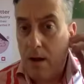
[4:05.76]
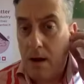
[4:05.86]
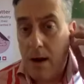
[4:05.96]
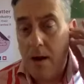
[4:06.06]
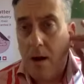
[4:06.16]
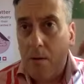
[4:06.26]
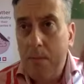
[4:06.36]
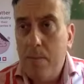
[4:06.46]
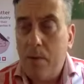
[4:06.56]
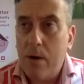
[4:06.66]
Uh, and I
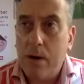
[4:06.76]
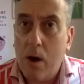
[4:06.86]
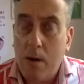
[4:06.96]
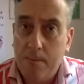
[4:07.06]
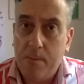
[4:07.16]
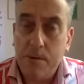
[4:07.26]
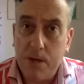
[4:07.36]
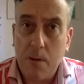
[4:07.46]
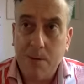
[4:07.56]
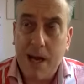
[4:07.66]
remember a conference
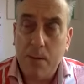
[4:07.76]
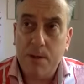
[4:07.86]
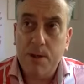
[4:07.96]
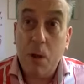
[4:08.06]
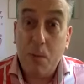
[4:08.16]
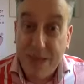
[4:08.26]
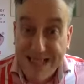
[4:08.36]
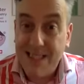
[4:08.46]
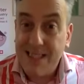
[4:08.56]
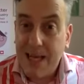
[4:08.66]
I was at with Sir
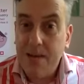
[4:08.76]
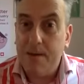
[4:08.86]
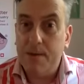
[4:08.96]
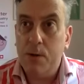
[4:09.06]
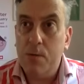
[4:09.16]
Peter Davis,